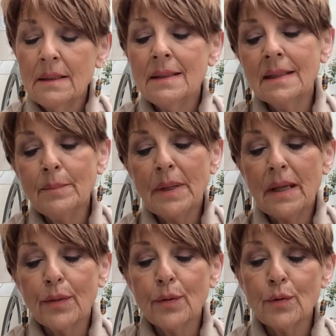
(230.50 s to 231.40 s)
Little
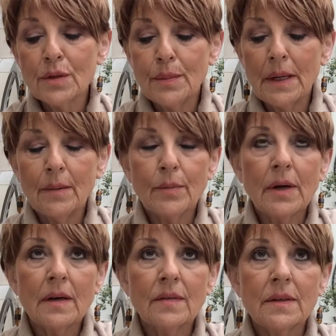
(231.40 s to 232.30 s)
Bear thought about
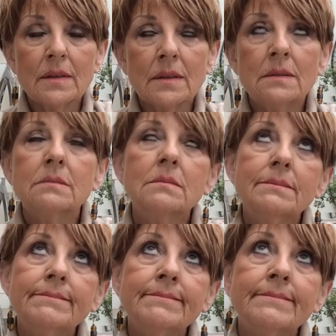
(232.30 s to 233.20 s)
breakfast. He
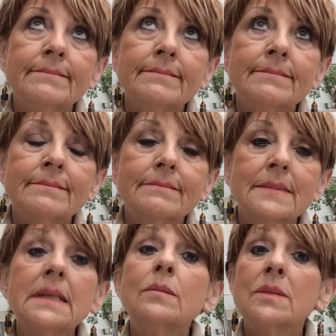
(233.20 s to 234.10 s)

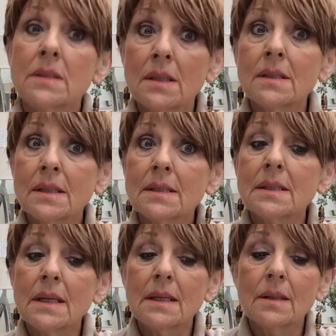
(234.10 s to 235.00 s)
was starting
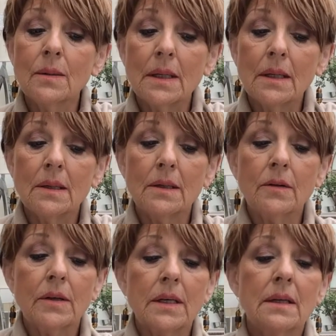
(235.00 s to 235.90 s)
to get quite
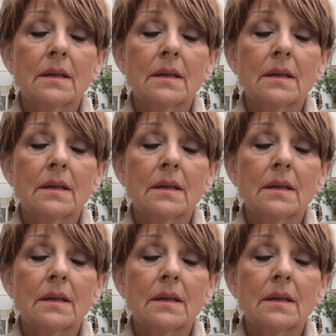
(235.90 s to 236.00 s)
hungry.